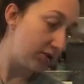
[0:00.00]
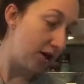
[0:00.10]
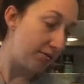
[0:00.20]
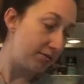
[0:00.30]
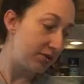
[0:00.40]

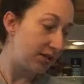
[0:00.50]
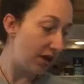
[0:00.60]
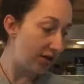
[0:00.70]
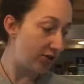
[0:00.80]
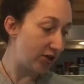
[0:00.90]
chopped
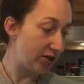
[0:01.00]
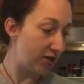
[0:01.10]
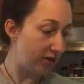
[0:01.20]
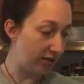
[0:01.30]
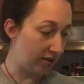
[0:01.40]

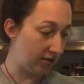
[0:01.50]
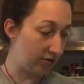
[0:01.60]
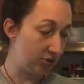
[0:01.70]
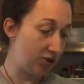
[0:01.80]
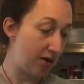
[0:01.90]
dehydrated
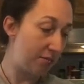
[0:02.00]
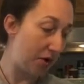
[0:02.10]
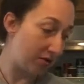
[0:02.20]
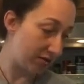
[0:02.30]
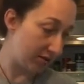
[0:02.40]
onions, dried
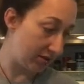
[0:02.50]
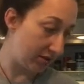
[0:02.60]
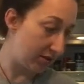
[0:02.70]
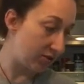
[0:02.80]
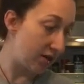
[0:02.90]

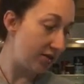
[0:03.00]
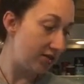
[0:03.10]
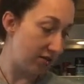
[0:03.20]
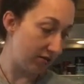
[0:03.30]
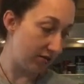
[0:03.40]
parsley,
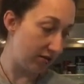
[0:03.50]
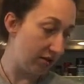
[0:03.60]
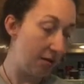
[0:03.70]
dried dill,